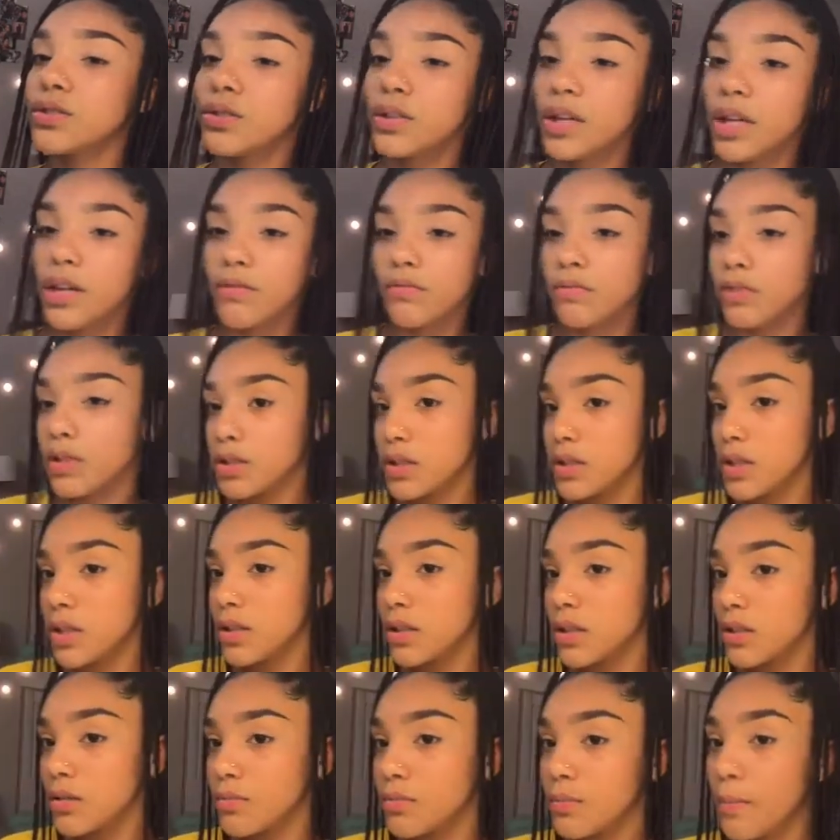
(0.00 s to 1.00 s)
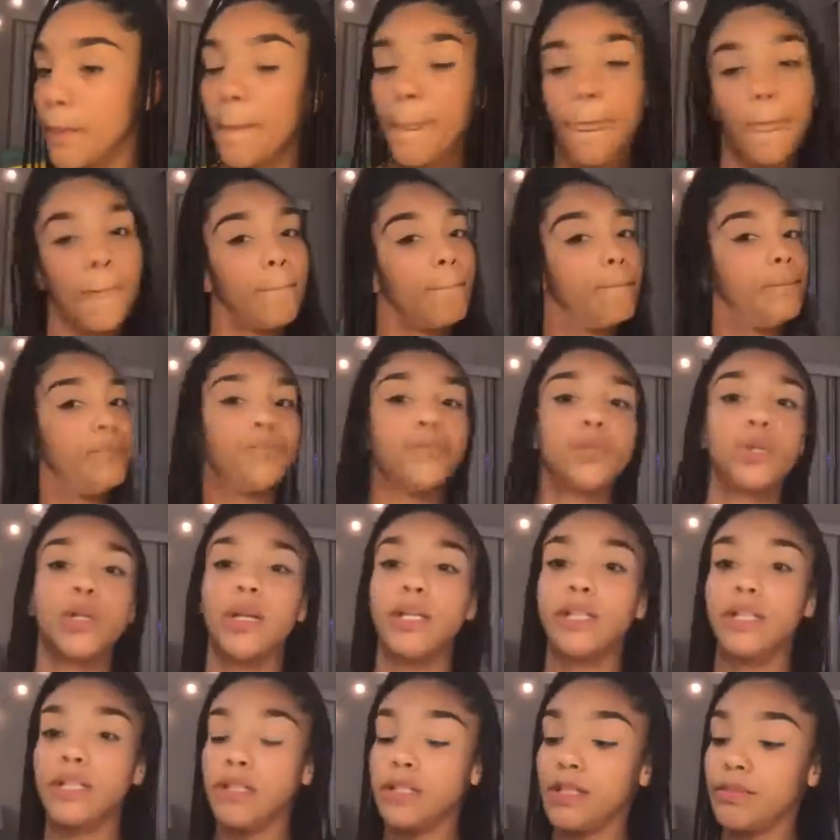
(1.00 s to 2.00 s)
you can't really see them, so I
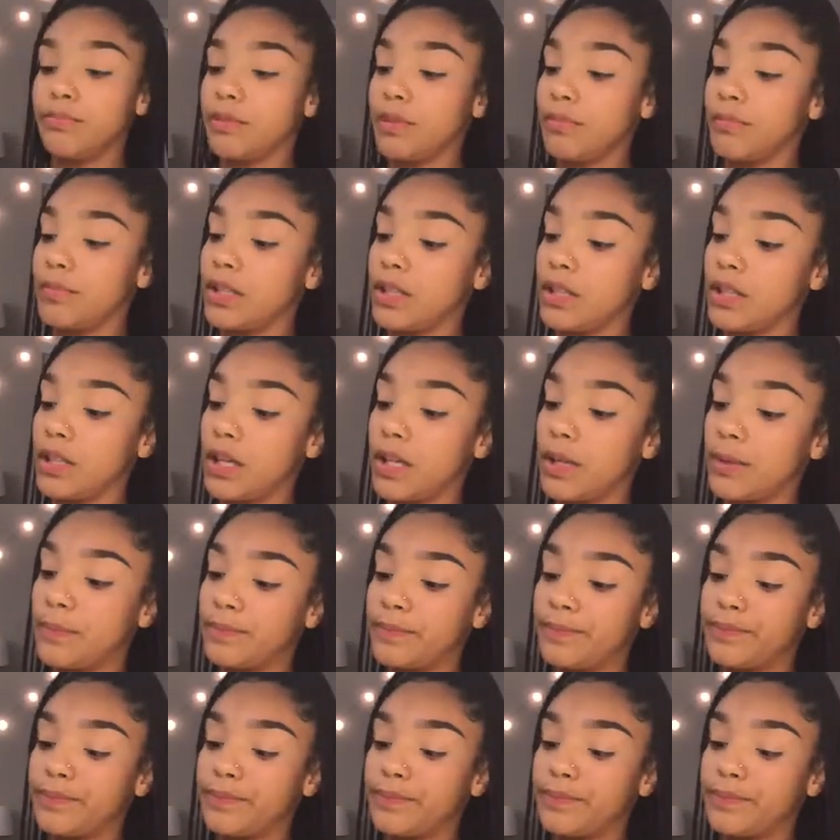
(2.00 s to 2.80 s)
like to dip them in a lot.